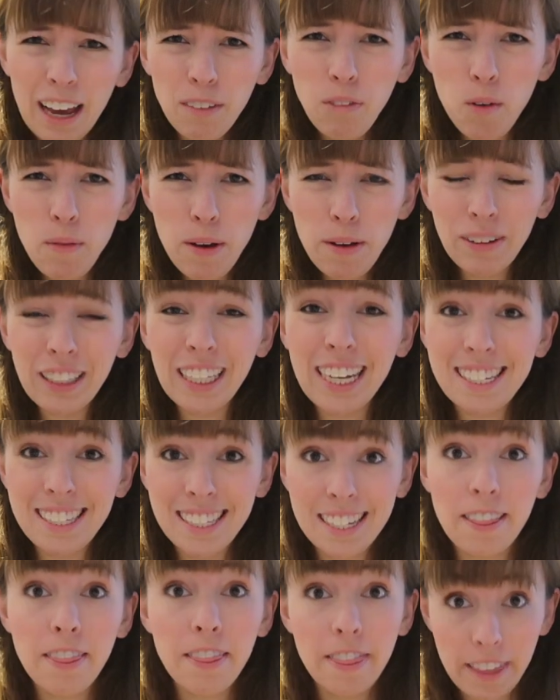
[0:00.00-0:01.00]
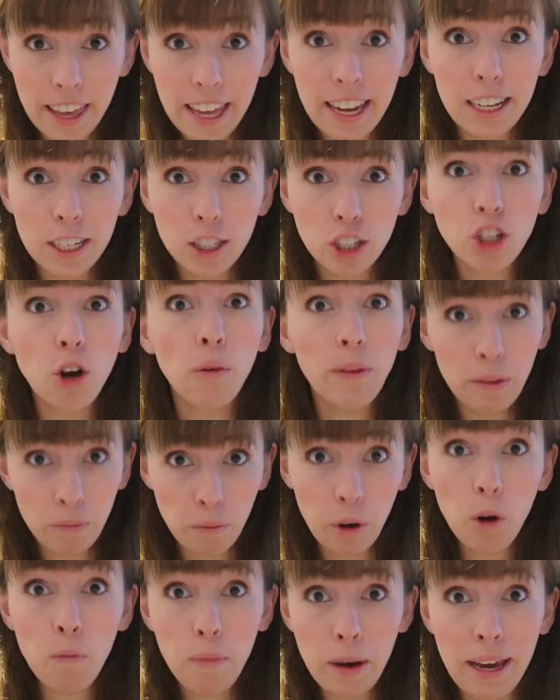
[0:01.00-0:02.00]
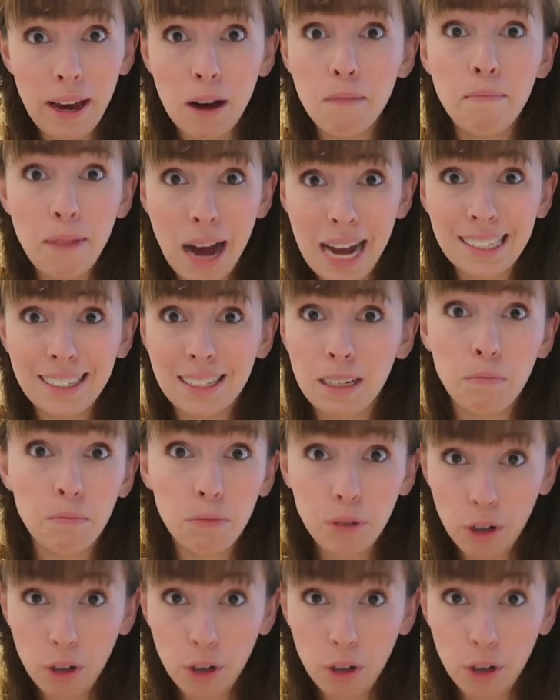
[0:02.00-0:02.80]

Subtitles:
It will be released in theaters, so it will be a massive